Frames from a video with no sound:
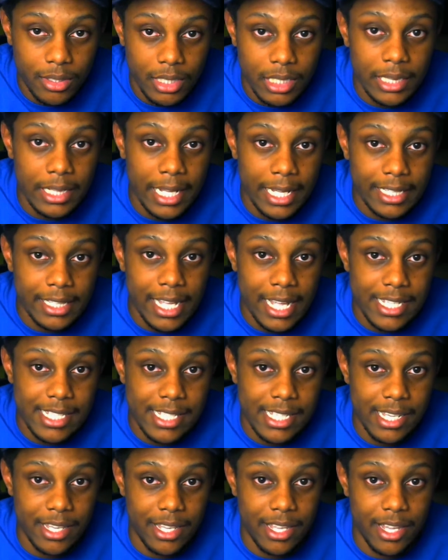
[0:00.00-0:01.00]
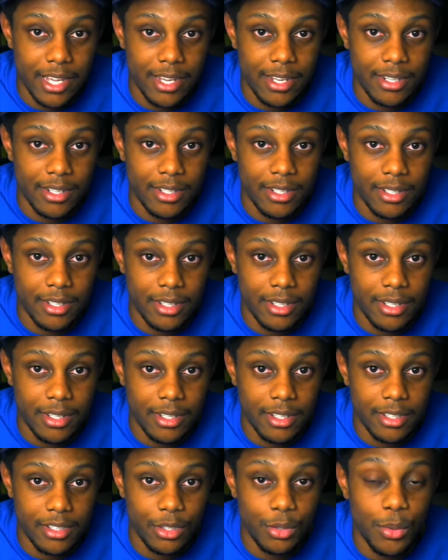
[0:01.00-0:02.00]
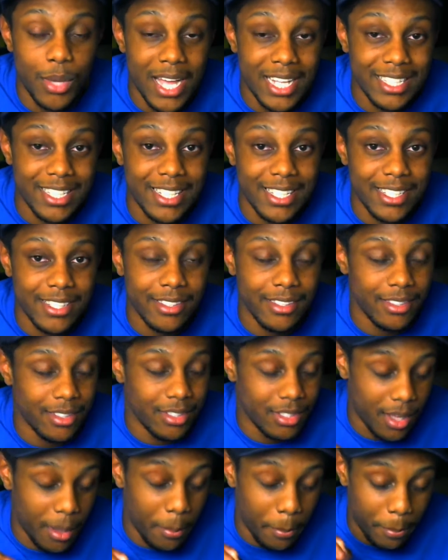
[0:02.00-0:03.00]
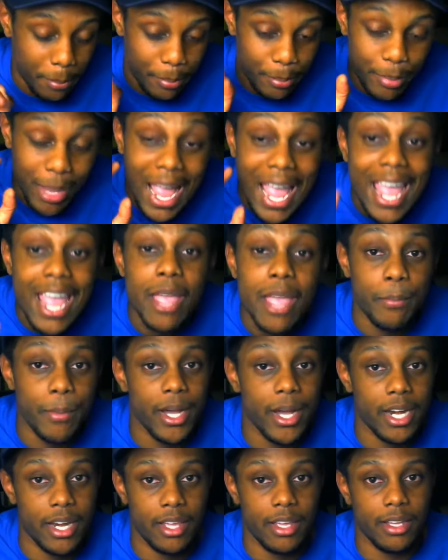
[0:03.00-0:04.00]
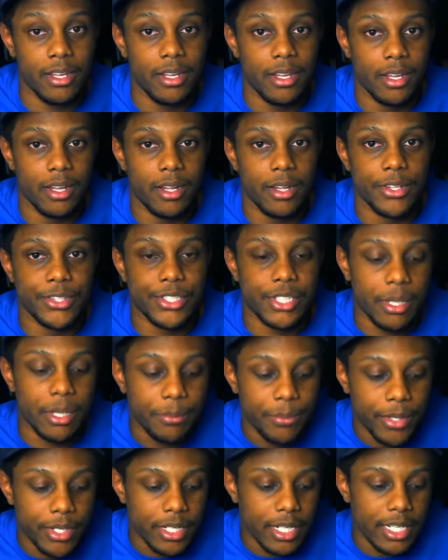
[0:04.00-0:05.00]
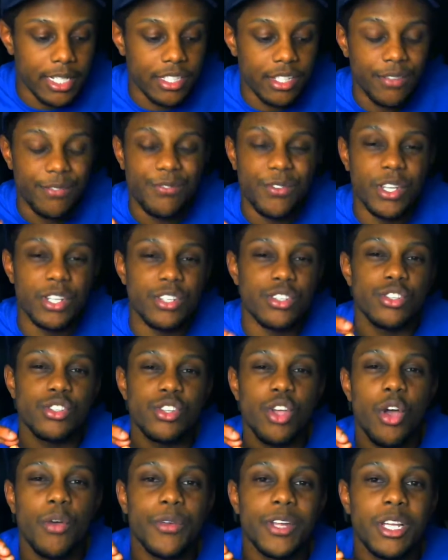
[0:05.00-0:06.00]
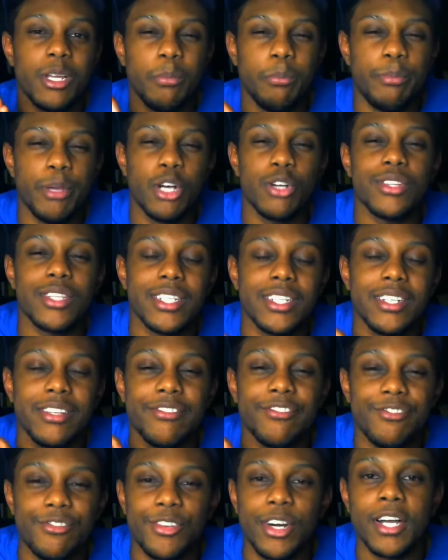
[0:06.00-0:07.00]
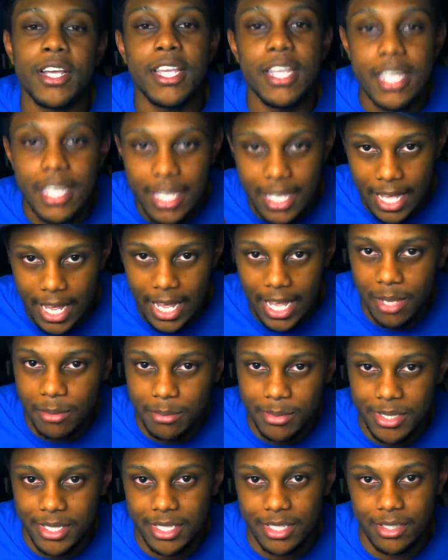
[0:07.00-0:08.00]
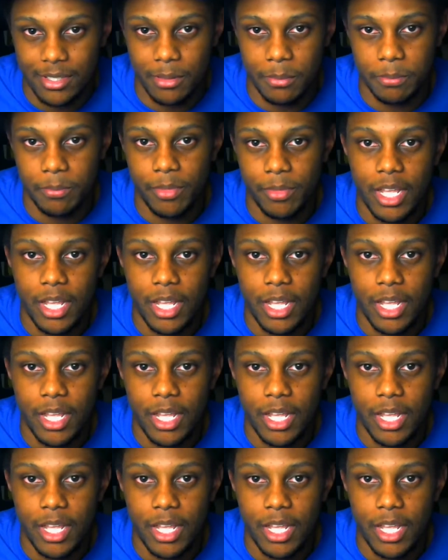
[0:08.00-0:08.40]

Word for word: Let that sink in. You had to, to pay money. Something that's a feature is already built in the fucking game system.